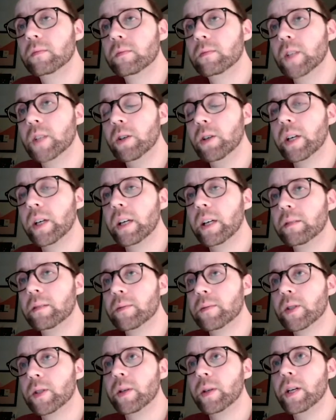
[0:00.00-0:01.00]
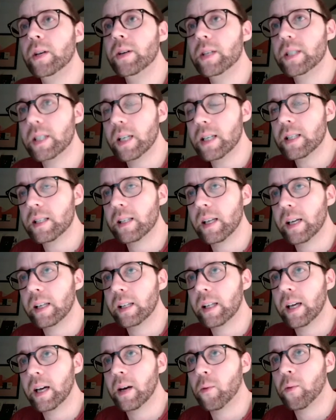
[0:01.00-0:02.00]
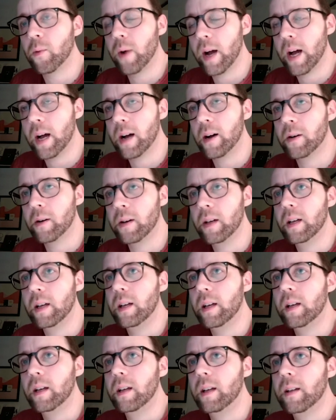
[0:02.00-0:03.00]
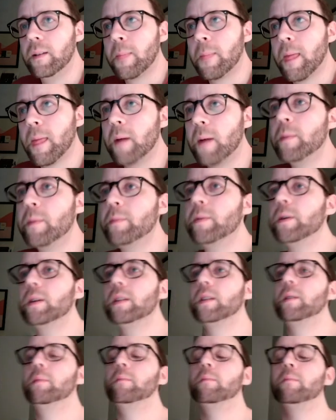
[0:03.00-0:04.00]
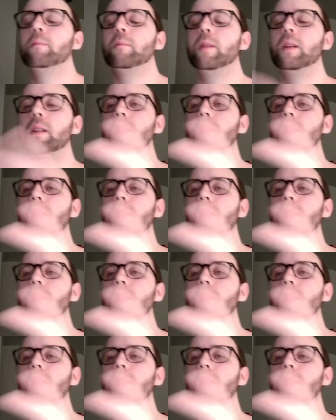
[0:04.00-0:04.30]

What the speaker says: Okay, so here it does like that. Wow. I remember in the